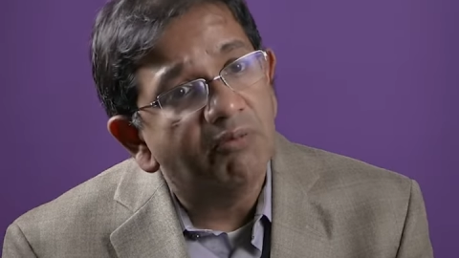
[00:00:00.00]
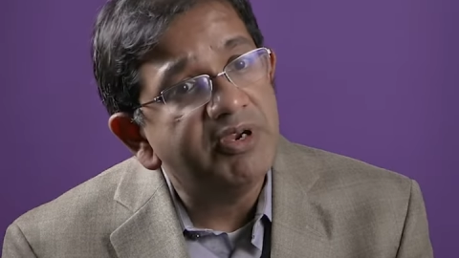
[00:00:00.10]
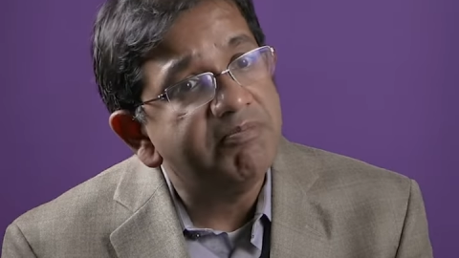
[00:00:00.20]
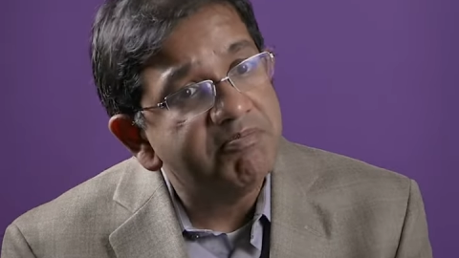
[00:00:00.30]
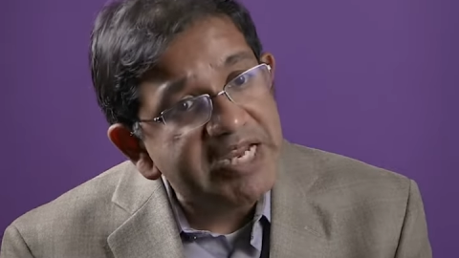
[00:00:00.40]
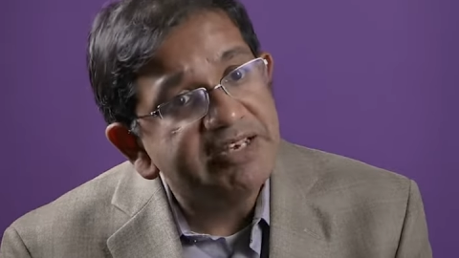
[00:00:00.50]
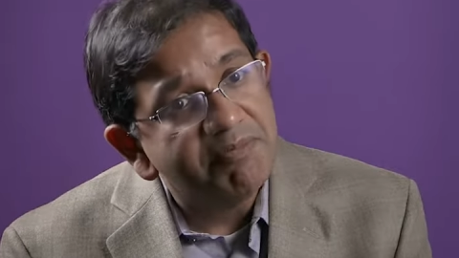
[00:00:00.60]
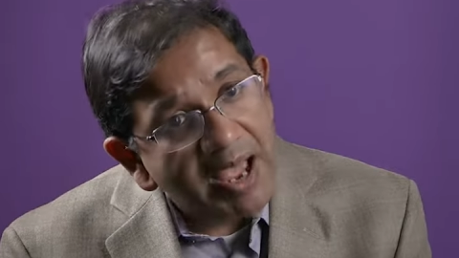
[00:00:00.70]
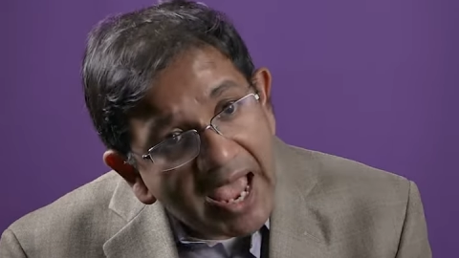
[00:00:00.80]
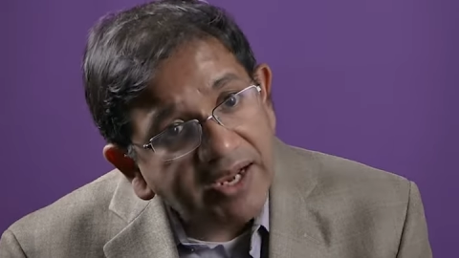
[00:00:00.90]
we
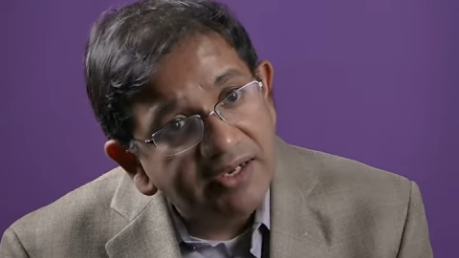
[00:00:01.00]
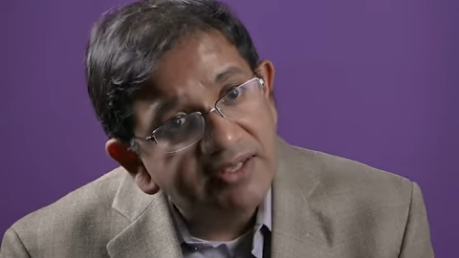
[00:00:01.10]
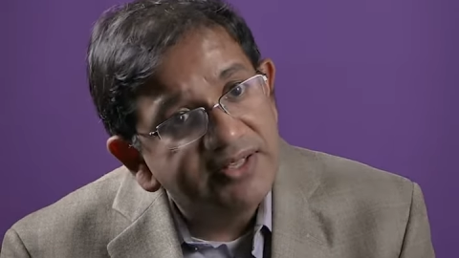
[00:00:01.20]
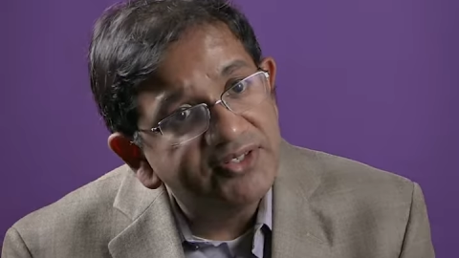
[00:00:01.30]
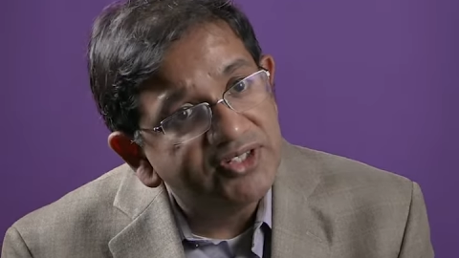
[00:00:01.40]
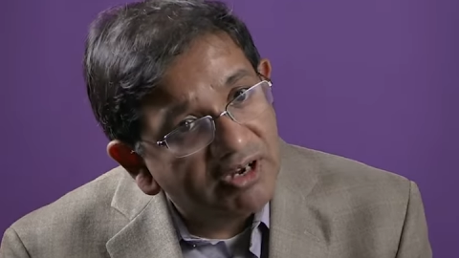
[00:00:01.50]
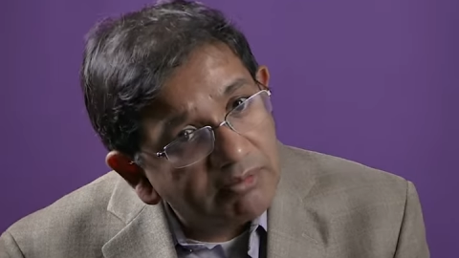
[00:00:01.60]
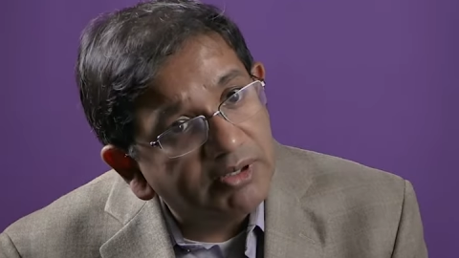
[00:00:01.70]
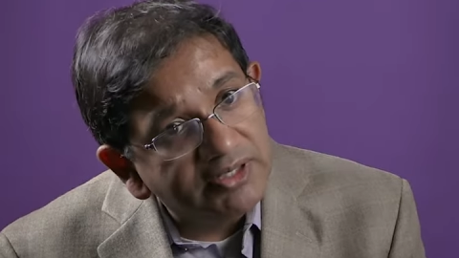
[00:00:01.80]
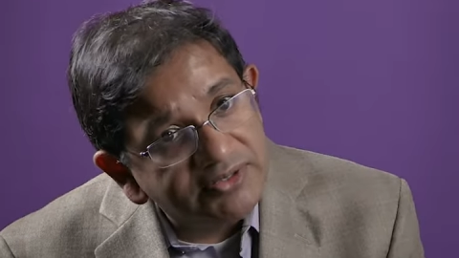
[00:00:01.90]
beat back this
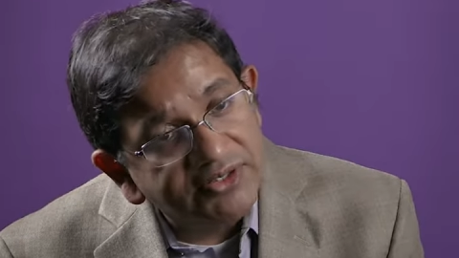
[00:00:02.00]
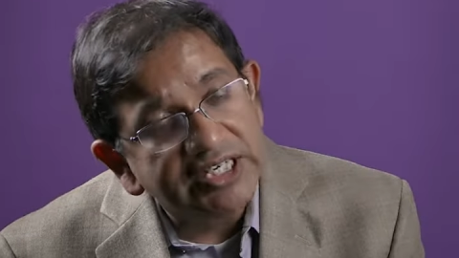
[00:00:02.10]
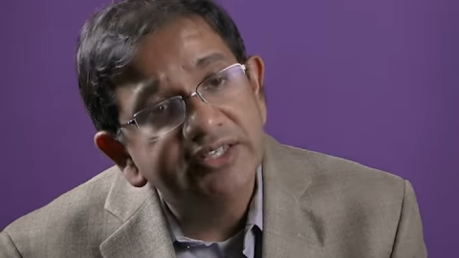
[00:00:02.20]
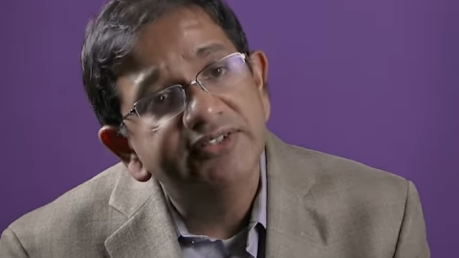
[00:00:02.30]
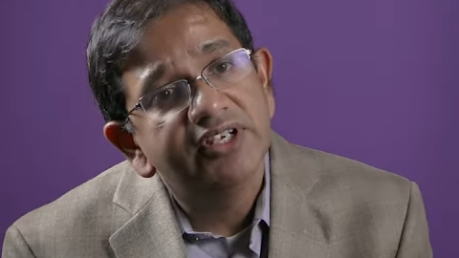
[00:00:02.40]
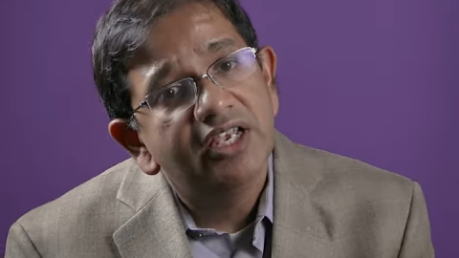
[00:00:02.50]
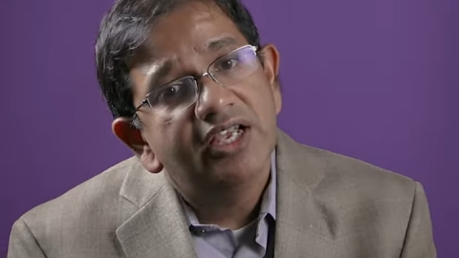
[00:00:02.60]
terrible disease.